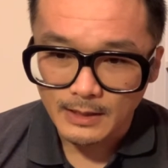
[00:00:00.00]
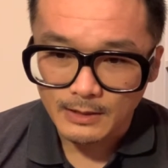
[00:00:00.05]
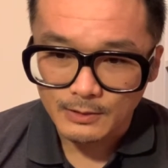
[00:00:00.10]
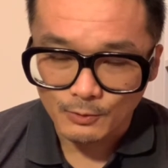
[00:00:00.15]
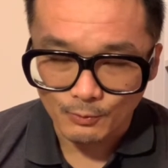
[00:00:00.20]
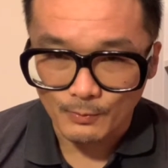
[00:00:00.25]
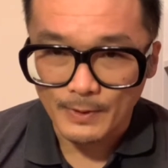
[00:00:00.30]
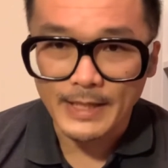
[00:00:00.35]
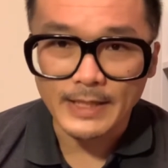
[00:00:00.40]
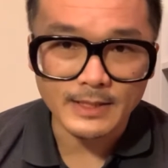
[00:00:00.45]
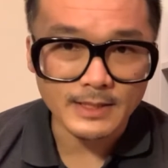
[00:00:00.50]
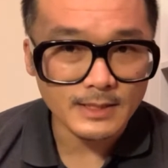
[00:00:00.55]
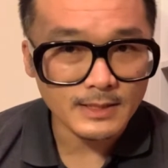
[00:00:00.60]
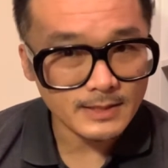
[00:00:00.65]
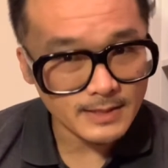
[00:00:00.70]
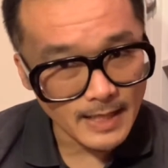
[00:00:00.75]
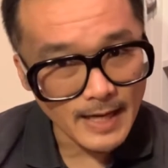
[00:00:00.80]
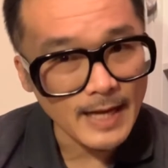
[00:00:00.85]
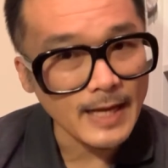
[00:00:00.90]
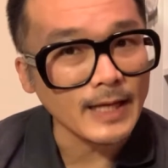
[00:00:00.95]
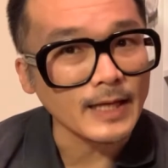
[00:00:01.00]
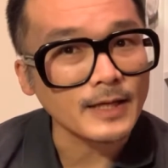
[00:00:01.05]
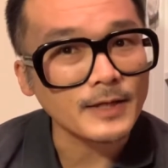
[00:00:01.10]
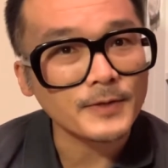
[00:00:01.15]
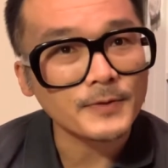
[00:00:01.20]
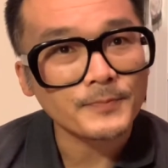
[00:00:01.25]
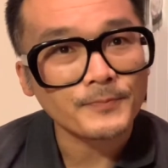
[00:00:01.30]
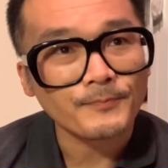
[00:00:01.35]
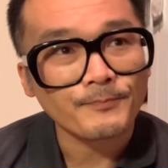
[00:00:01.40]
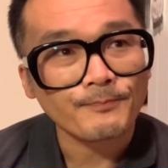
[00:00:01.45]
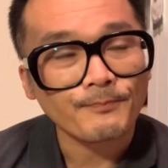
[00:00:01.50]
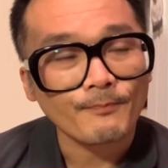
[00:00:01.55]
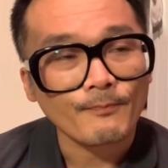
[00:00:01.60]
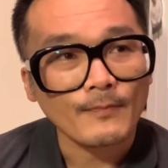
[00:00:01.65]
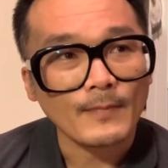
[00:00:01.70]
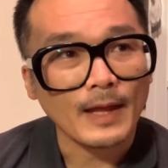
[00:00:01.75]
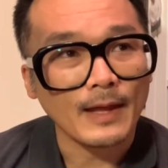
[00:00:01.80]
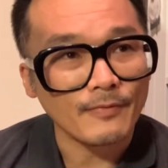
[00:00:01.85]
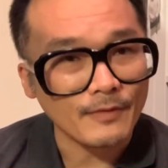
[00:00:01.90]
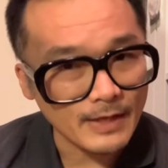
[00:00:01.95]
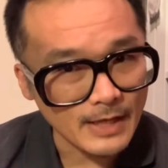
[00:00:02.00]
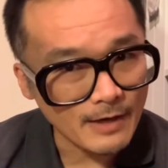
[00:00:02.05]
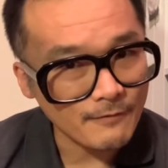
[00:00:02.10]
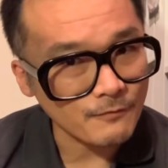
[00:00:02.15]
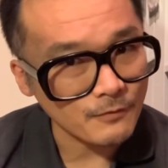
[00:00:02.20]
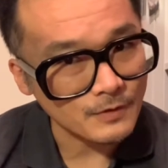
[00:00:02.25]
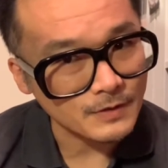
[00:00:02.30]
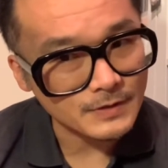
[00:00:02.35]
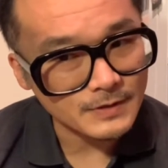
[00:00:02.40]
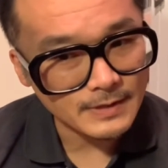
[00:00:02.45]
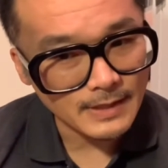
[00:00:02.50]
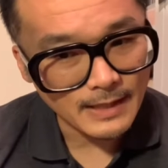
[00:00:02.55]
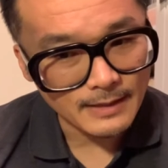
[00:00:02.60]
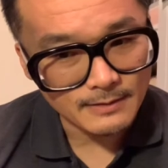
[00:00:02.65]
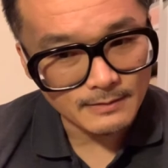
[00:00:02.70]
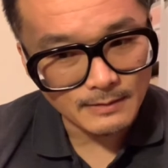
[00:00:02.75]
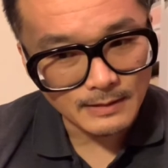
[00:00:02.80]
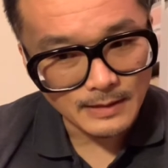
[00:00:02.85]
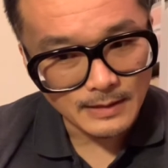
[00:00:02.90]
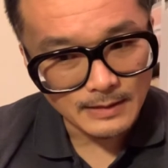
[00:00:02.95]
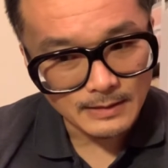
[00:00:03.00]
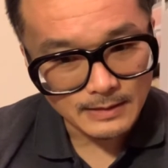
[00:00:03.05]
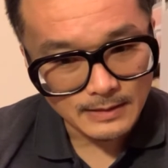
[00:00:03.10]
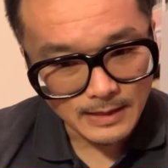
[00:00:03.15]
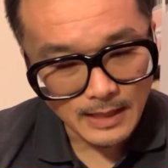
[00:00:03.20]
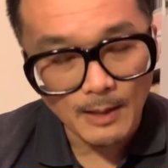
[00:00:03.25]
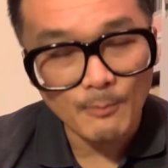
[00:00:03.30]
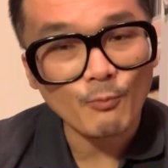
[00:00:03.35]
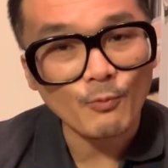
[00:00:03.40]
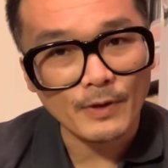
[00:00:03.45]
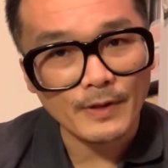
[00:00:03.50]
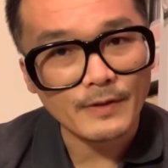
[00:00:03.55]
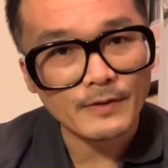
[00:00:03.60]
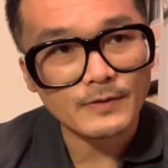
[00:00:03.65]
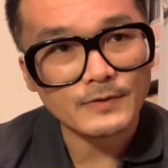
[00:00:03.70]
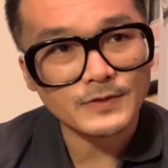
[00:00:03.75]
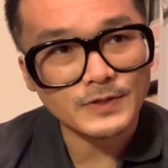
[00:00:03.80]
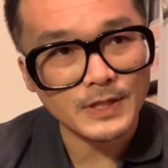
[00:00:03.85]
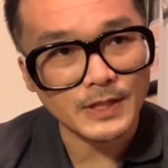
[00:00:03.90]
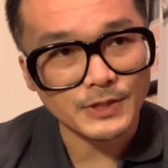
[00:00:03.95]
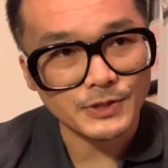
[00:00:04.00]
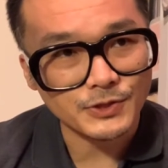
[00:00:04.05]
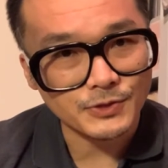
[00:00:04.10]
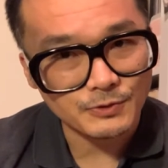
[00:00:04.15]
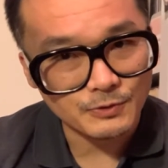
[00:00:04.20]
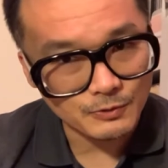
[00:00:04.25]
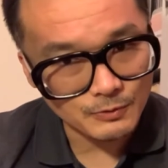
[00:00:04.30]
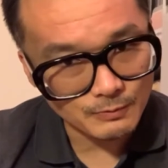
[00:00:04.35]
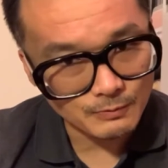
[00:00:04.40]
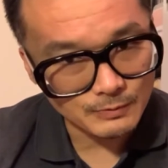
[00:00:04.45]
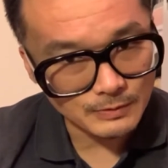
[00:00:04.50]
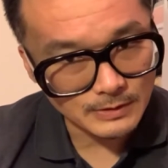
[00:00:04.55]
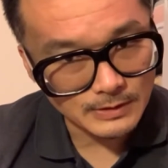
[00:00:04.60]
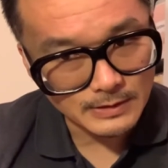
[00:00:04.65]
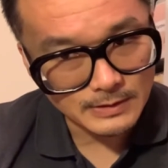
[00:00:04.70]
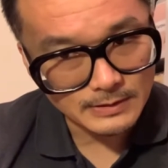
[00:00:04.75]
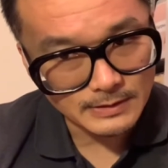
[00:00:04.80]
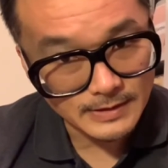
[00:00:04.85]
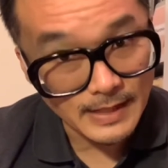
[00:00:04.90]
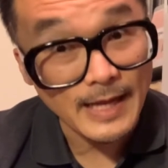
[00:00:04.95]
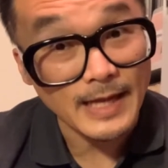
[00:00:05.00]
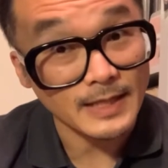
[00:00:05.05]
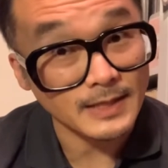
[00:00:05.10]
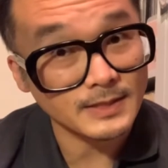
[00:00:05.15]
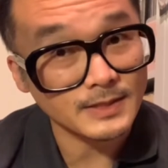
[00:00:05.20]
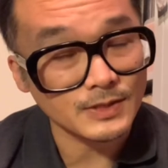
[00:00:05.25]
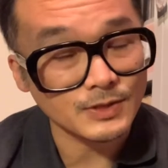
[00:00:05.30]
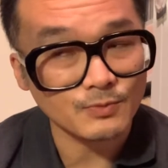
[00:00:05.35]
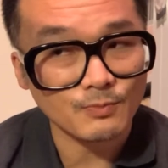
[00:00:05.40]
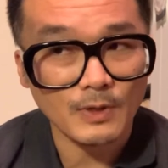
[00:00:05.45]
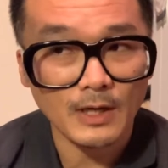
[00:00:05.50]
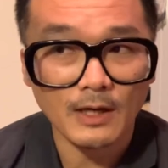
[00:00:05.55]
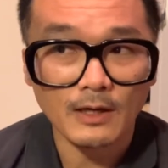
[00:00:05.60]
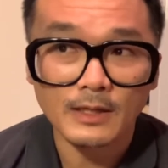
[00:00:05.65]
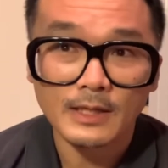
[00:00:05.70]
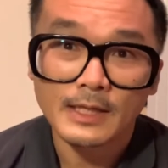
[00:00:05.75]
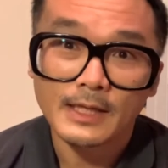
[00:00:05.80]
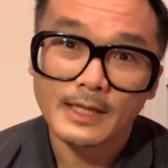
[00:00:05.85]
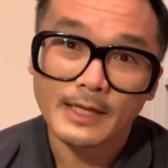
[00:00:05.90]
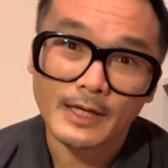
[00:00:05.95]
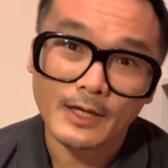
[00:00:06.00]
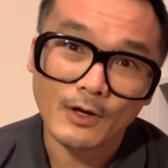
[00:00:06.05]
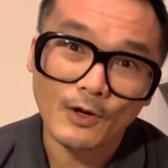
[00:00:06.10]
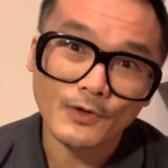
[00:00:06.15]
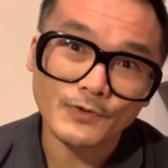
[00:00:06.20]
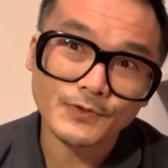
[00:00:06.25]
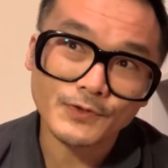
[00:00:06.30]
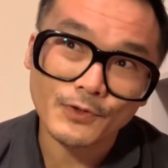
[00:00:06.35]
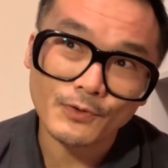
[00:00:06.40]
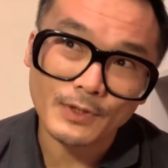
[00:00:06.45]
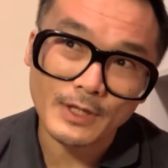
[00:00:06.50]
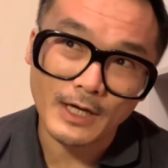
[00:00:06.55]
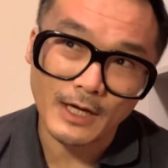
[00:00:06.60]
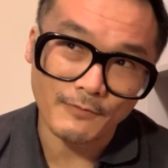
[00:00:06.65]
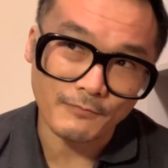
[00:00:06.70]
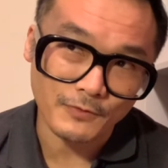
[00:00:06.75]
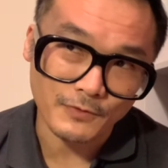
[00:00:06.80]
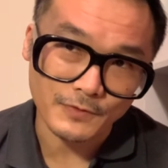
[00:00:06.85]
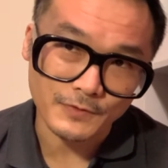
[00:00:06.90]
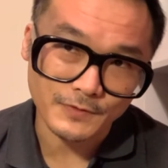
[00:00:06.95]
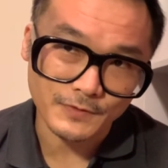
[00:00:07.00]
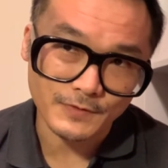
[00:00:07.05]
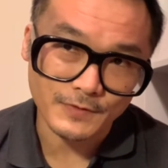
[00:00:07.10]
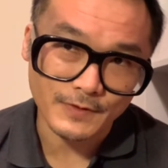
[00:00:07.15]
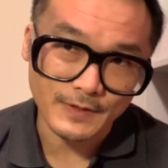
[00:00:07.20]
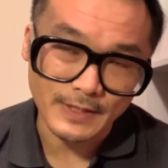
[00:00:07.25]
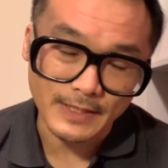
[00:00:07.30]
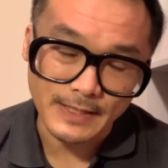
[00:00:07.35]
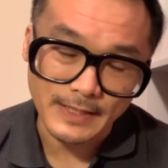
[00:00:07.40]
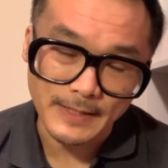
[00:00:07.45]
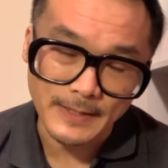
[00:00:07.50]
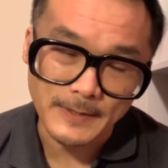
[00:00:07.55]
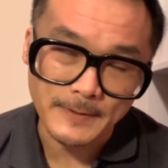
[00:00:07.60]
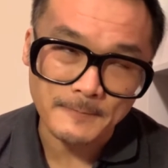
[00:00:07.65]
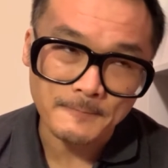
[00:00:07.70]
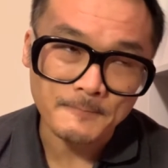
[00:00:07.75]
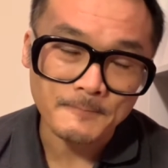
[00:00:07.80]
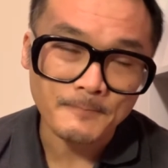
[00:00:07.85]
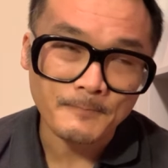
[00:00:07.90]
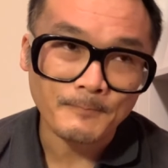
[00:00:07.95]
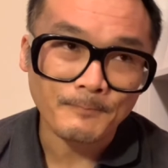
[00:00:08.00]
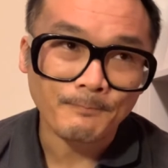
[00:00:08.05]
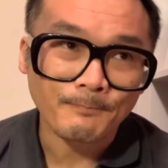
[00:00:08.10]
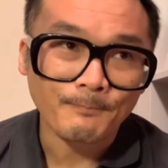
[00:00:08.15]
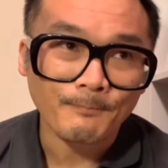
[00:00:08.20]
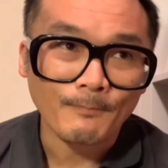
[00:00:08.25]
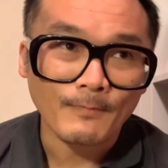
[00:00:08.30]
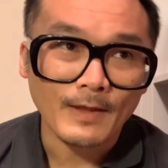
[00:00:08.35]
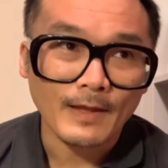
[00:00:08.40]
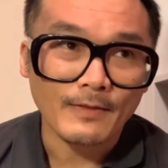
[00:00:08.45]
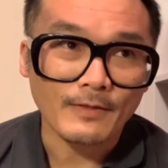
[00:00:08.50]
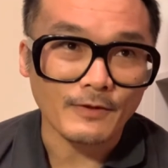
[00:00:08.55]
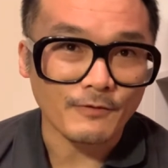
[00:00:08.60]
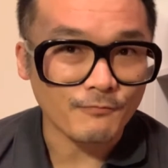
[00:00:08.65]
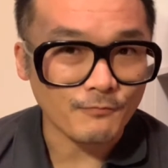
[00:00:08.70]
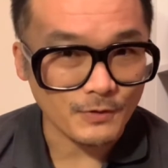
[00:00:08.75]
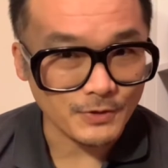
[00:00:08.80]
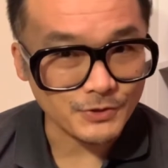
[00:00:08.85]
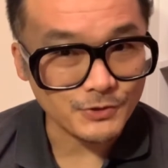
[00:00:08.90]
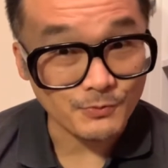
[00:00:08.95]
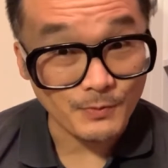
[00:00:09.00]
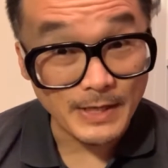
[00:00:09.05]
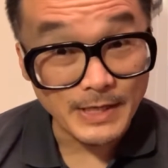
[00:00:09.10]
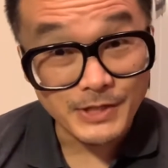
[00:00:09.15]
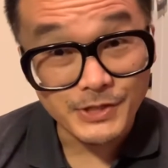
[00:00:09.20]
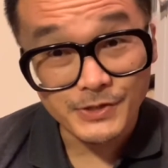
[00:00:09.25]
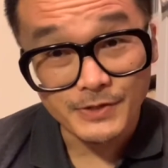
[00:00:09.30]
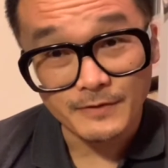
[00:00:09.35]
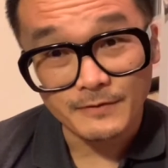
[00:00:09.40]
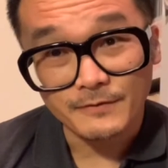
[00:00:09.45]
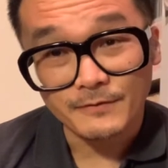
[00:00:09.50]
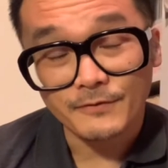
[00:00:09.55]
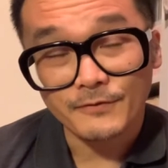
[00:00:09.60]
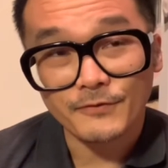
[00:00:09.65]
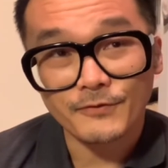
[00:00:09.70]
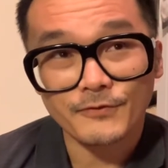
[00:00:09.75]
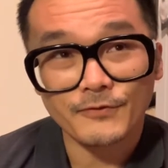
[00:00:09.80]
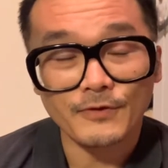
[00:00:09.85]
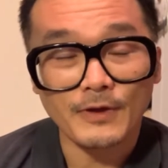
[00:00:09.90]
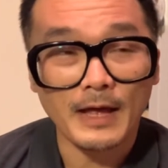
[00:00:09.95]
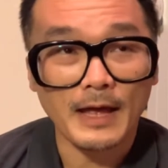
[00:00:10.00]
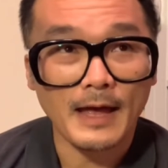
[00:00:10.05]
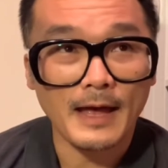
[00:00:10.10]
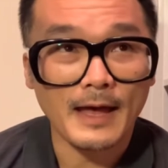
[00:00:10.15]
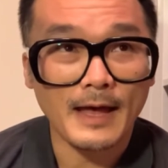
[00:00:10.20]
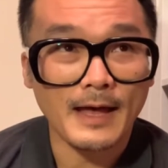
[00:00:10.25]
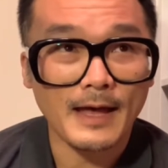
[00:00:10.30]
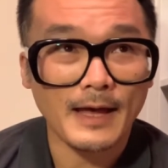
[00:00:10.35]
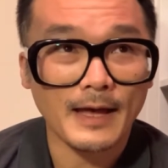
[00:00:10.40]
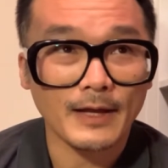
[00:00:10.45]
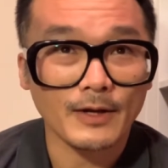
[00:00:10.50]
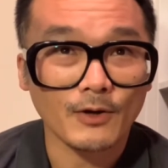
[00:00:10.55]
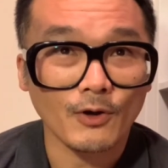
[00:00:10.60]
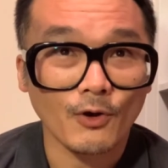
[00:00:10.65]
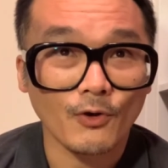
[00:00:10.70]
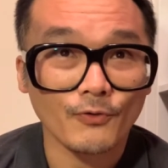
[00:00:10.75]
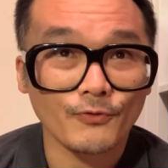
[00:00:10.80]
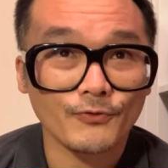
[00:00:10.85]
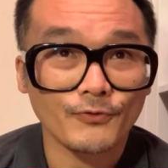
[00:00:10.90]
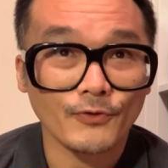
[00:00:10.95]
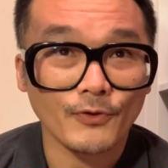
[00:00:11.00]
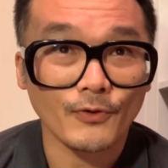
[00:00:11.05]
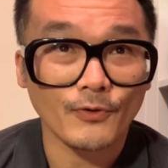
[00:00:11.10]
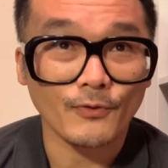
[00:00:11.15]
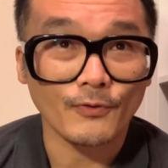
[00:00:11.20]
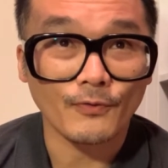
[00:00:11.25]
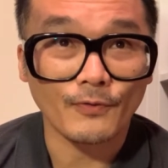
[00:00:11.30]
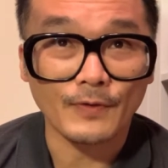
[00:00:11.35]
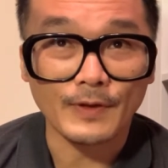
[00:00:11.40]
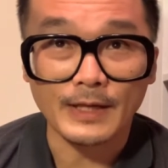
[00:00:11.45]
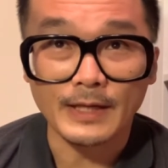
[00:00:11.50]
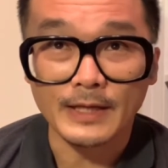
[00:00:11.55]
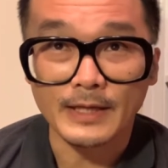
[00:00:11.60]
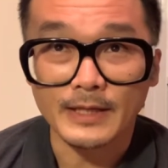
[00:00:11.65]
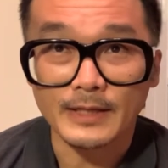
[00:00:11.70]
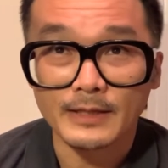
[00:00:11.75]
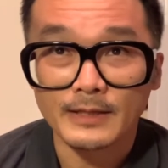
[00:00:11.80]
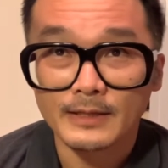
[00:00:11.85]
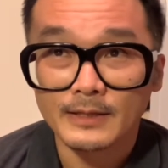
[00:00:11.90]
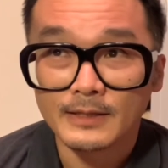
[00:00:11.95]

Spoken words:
great take and the efforts that come with such takes as well. It also covers the frustrations and also the